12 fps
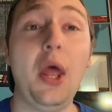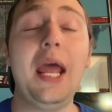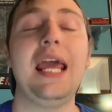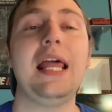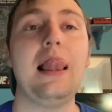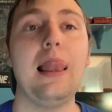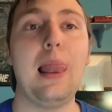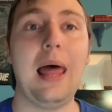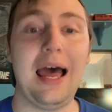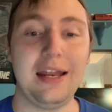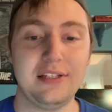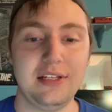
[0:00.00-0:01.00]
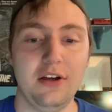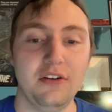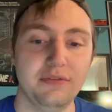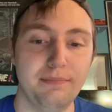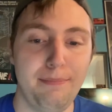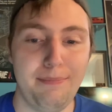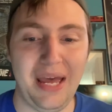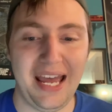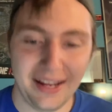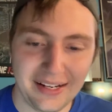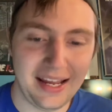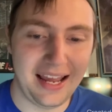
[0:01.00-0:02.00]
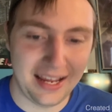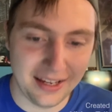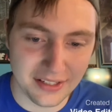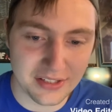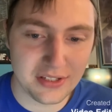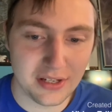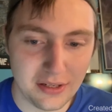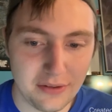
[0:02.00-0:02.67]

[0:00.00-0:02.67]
a lot of badass